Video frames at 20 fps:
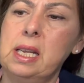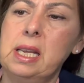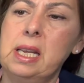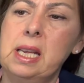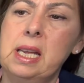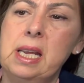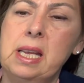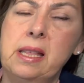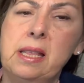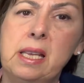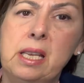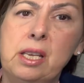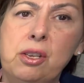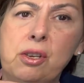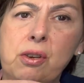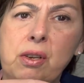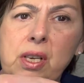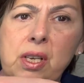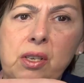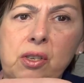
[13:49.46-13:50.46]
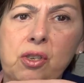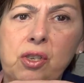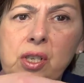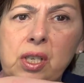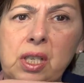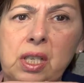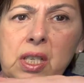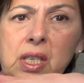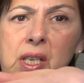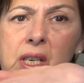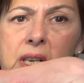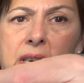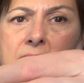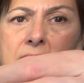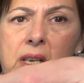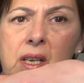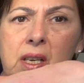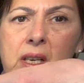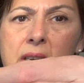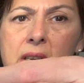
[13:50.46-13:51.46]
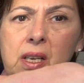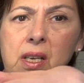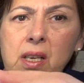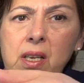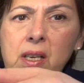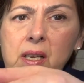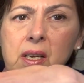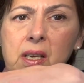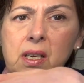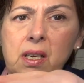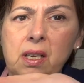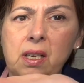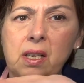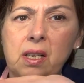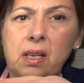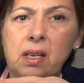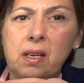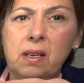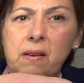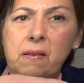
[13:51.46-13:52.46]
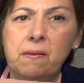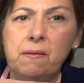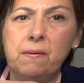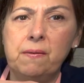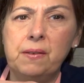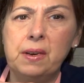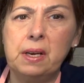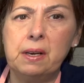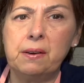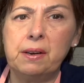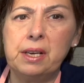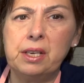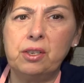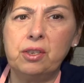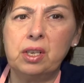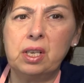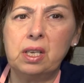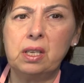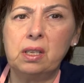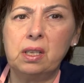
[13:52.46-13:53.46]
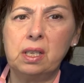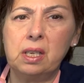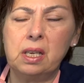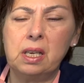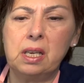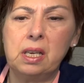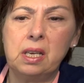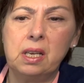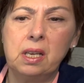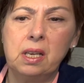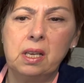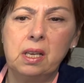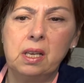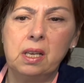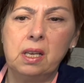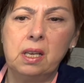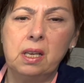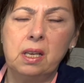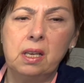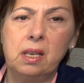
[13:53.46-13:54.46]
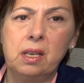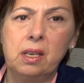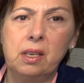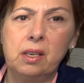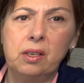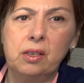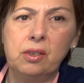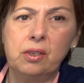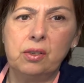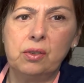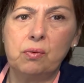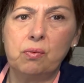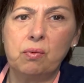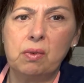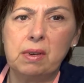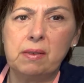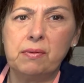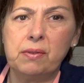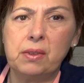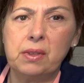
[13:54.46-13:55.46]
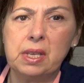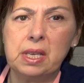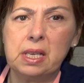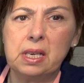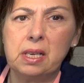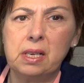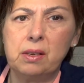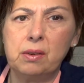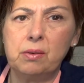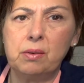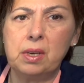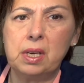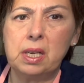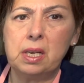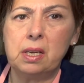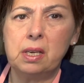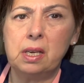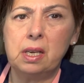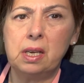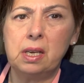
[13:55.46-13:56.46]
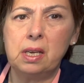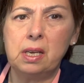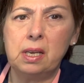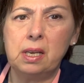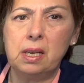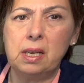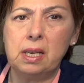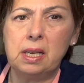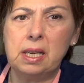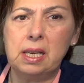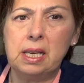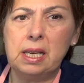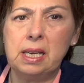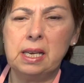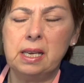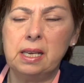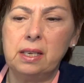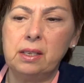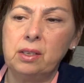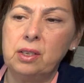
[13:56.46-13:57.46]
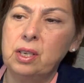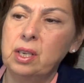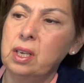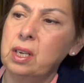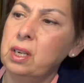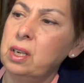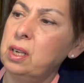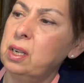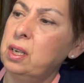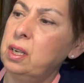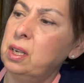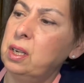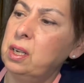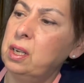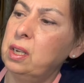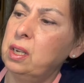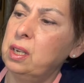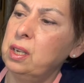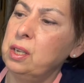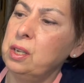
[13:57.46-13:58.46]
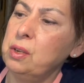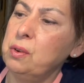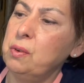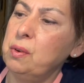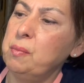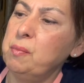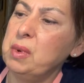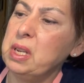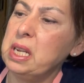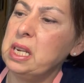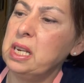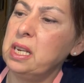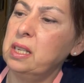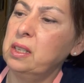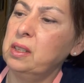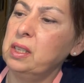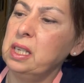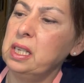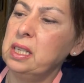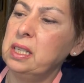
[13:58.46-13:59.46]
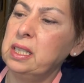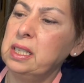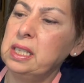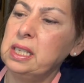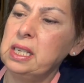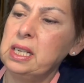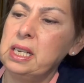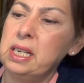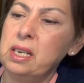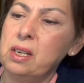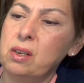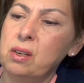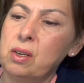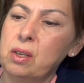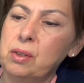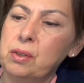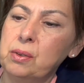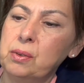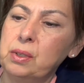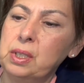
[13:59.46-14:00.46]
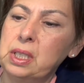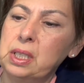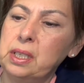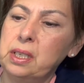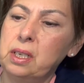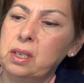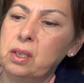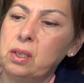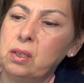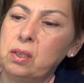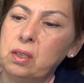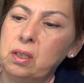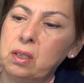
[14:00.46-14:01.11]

And then you can just very gently just ruffle that out. And you immediately see all those little